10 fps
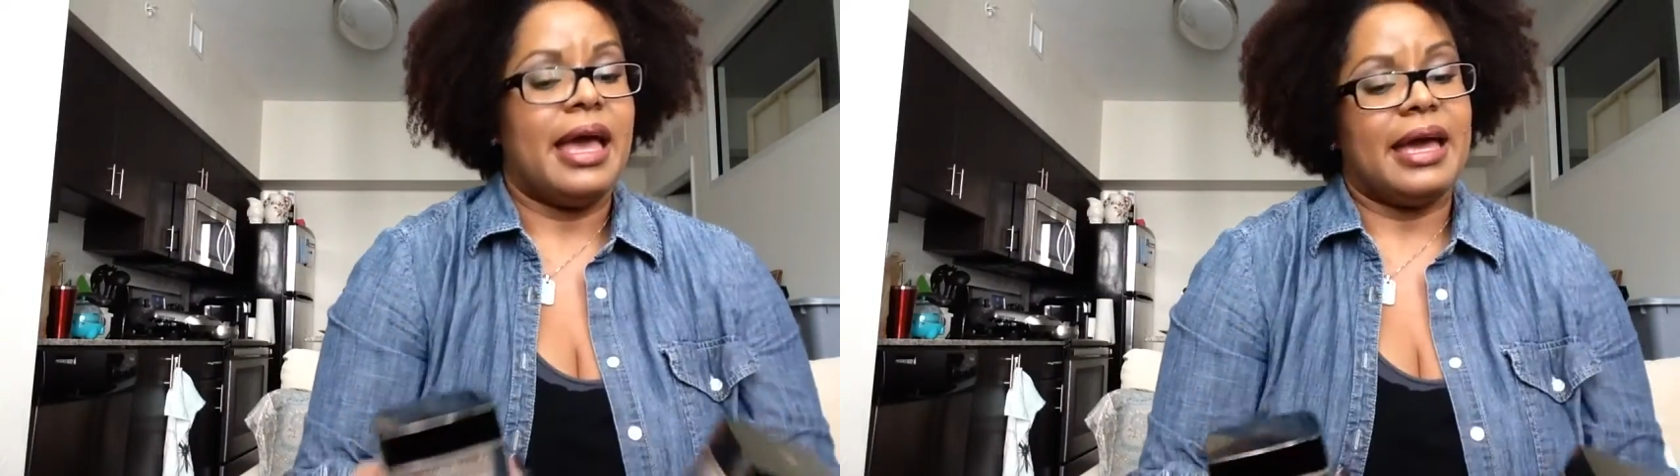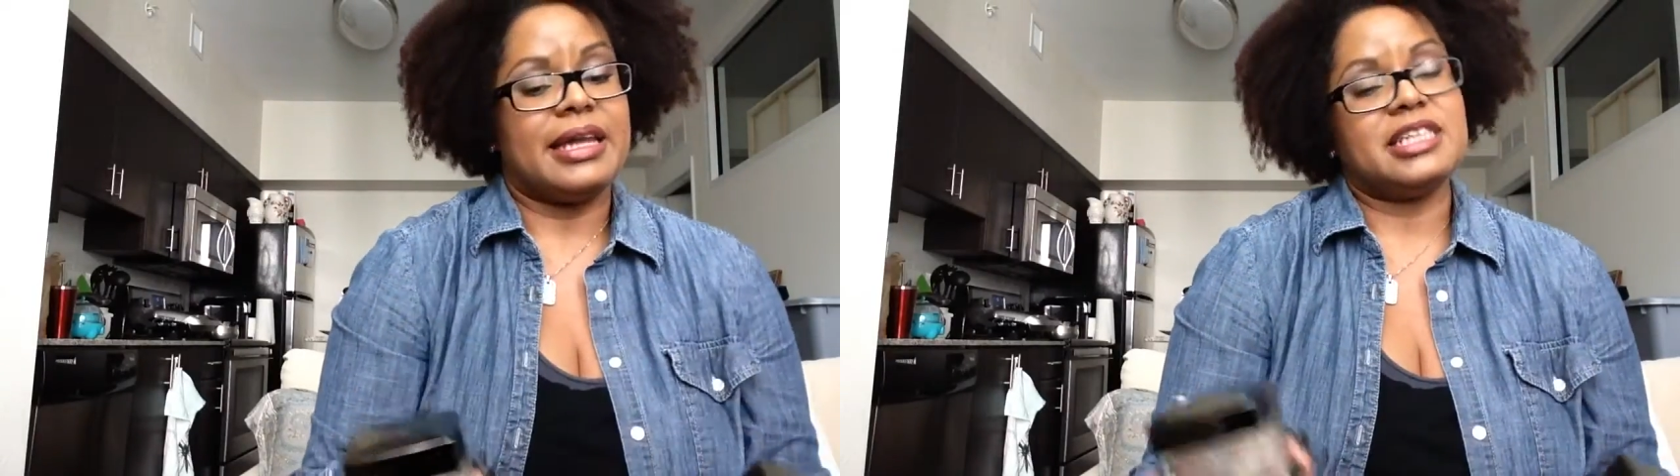
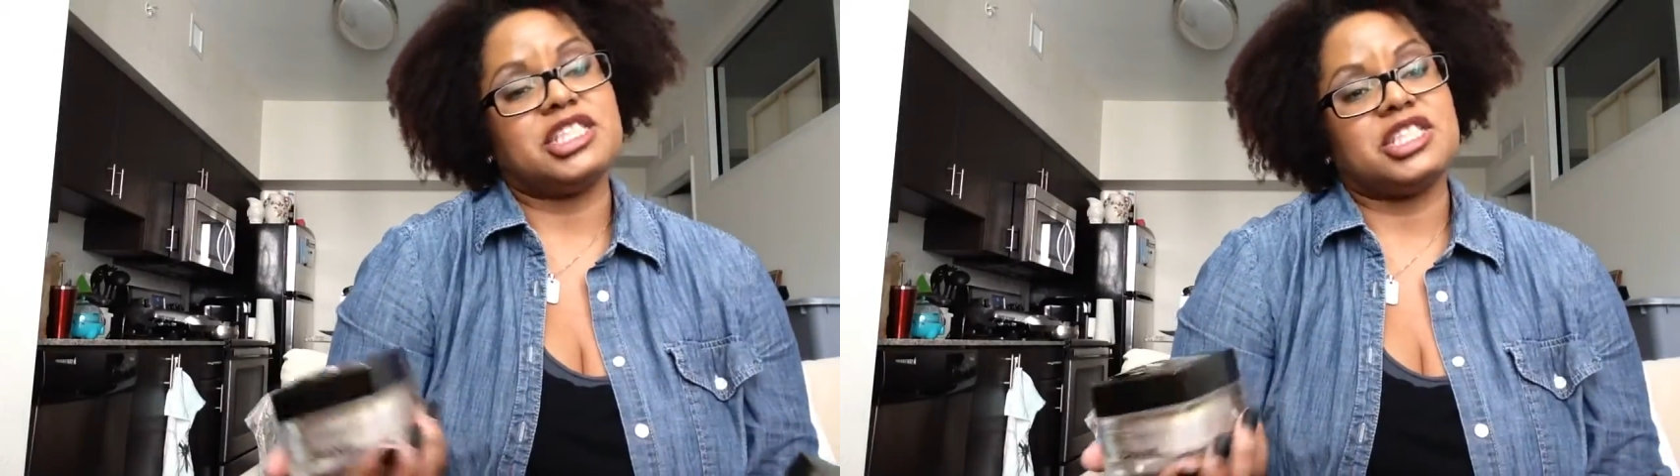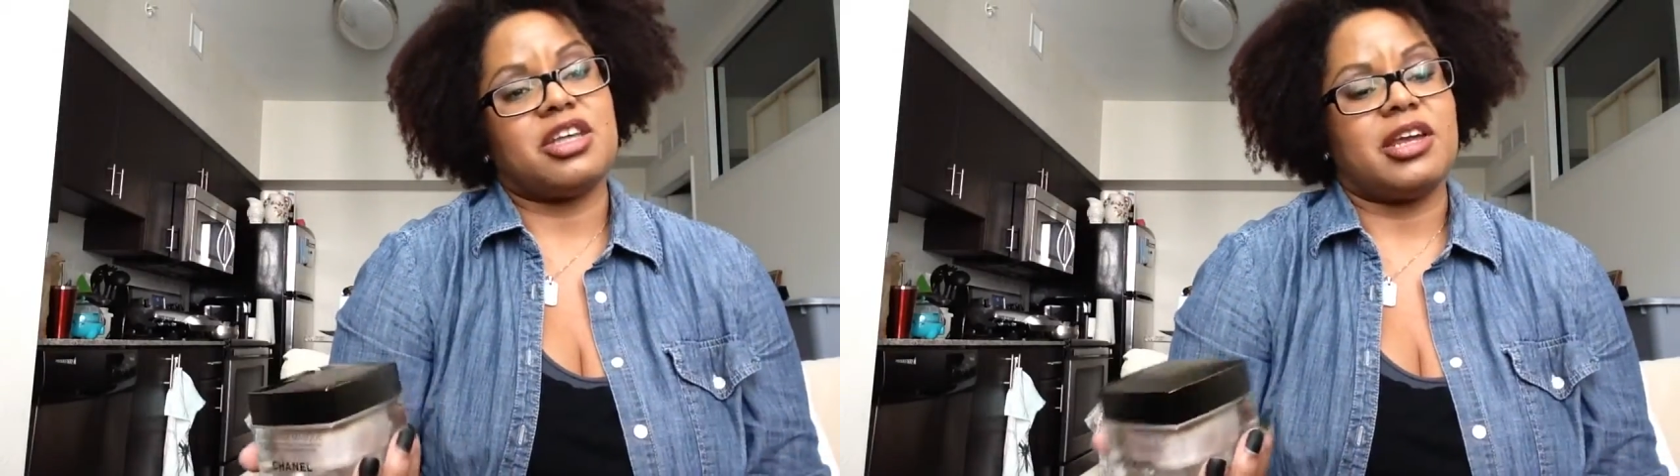And I
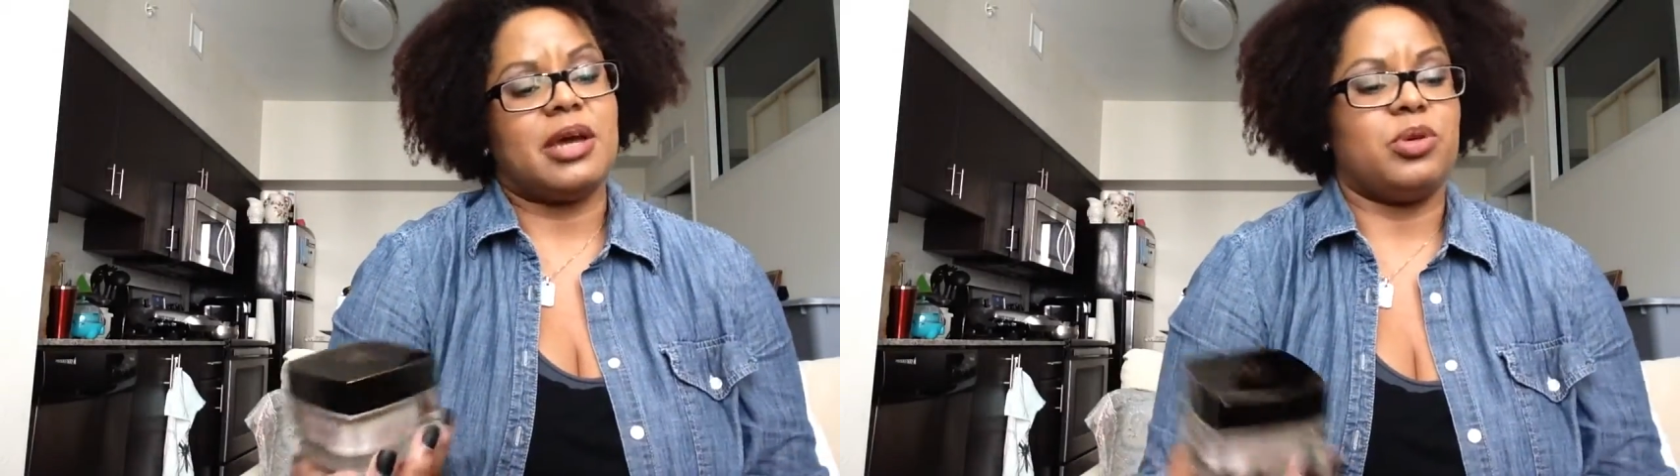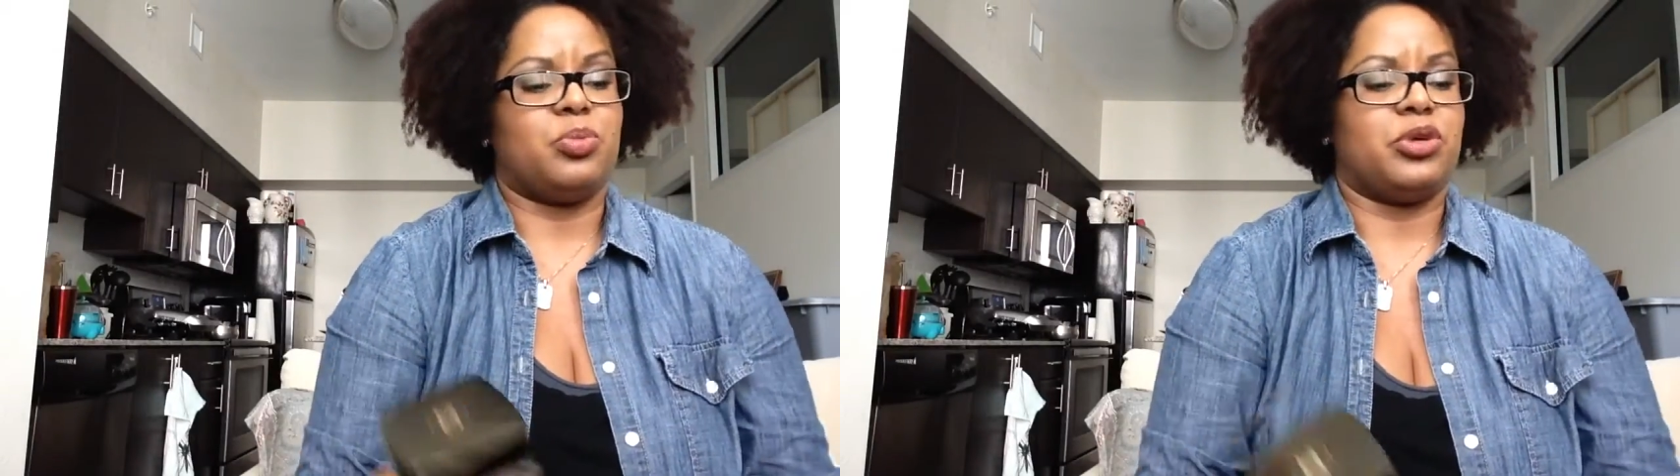just thought
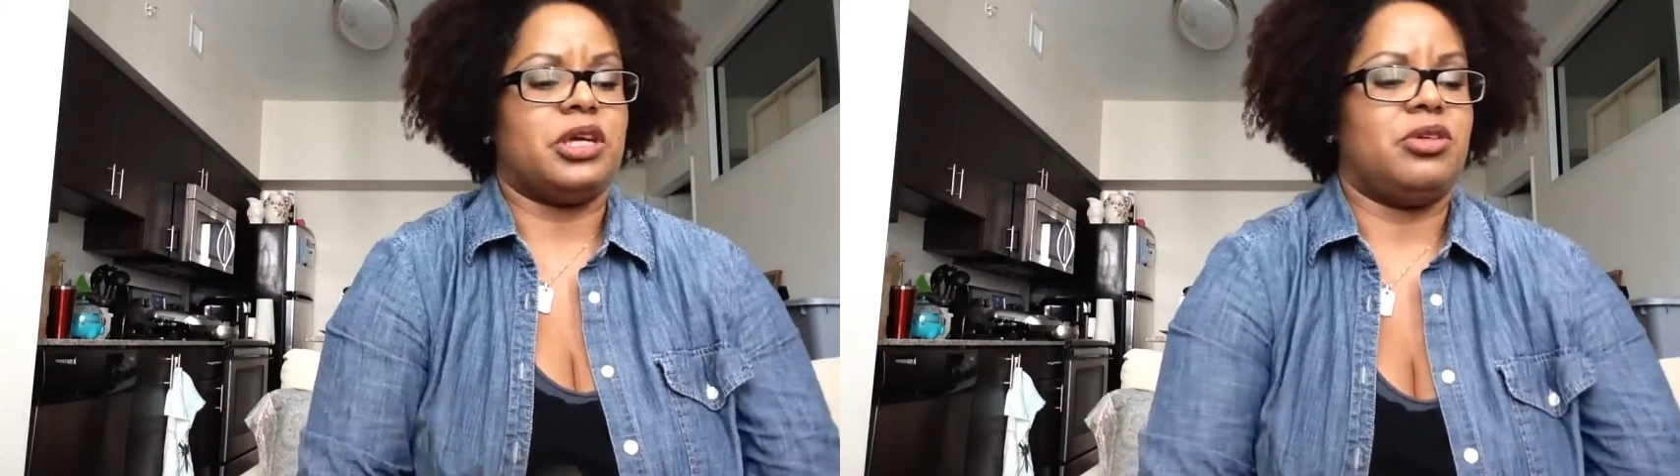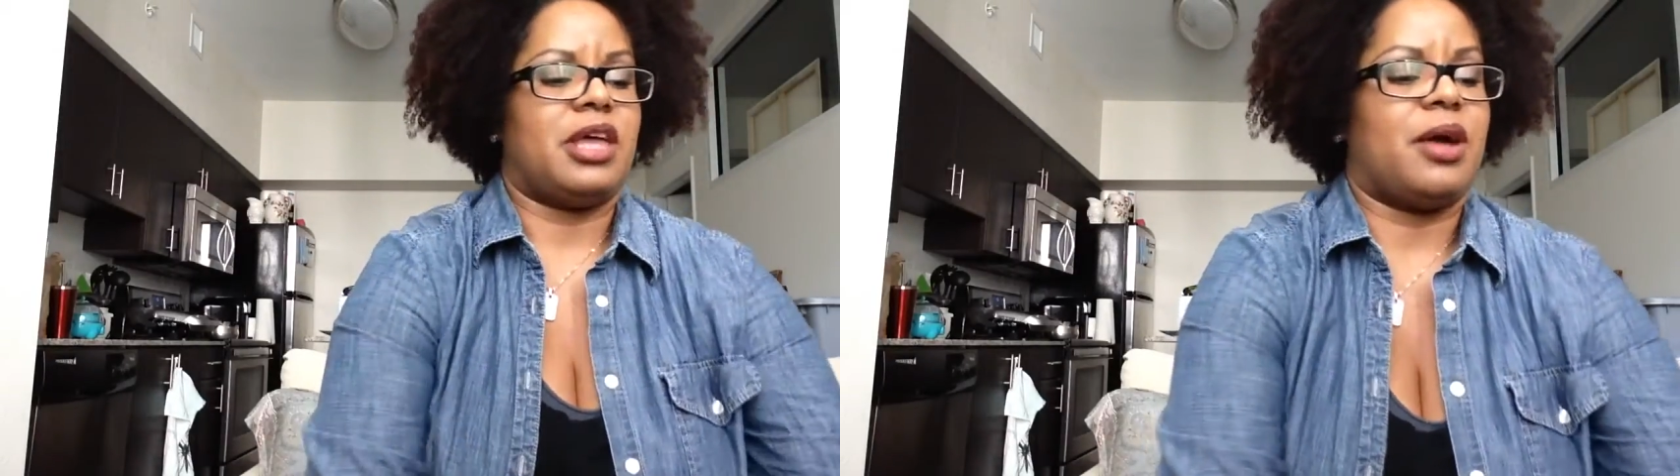I would
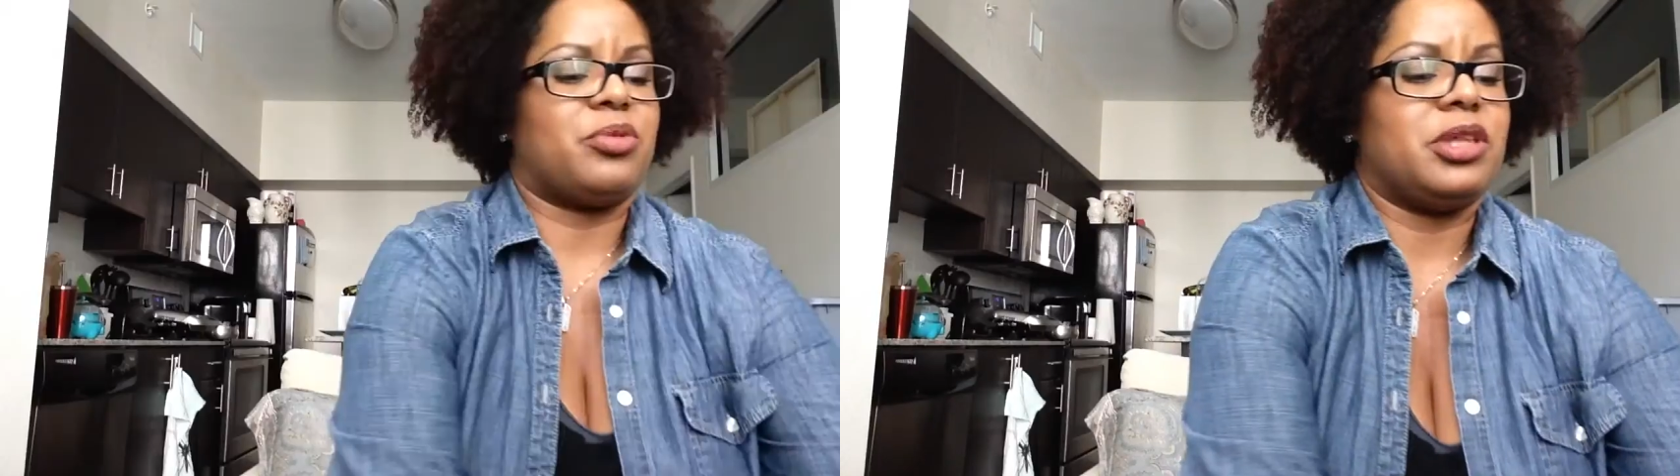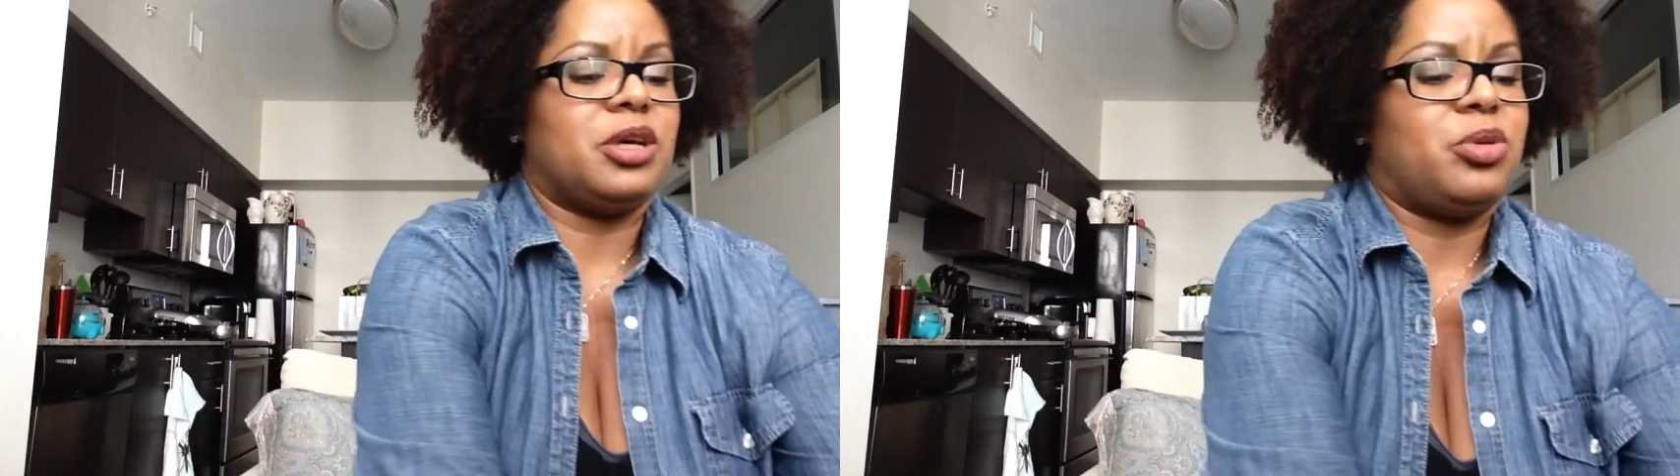bring you that
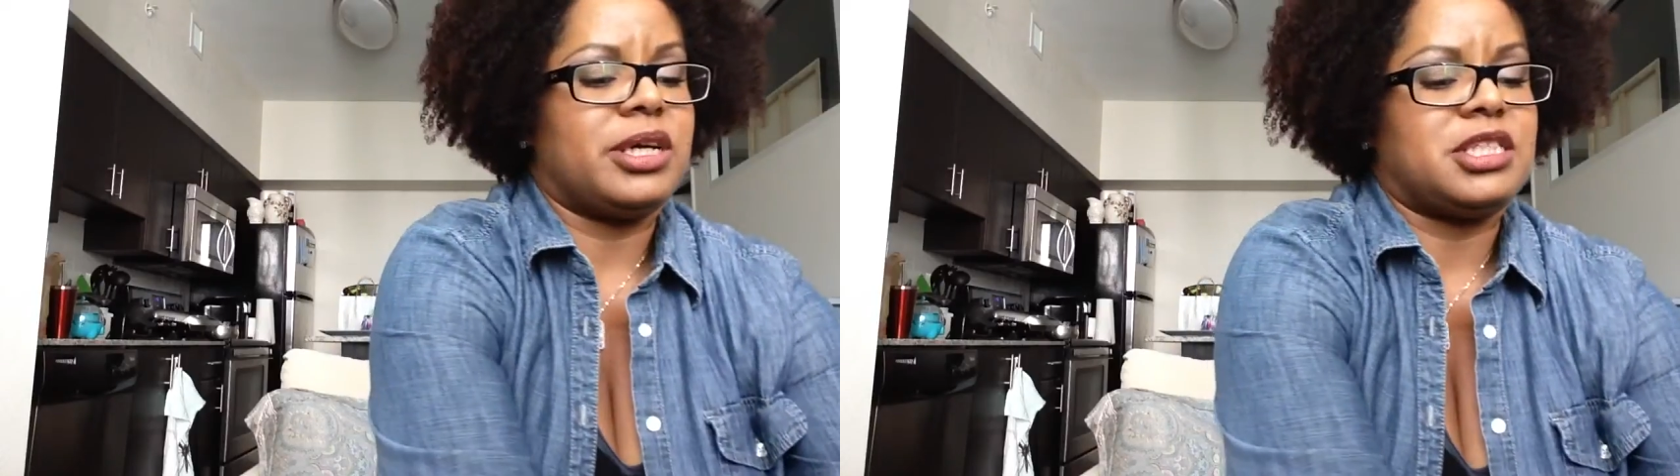really quick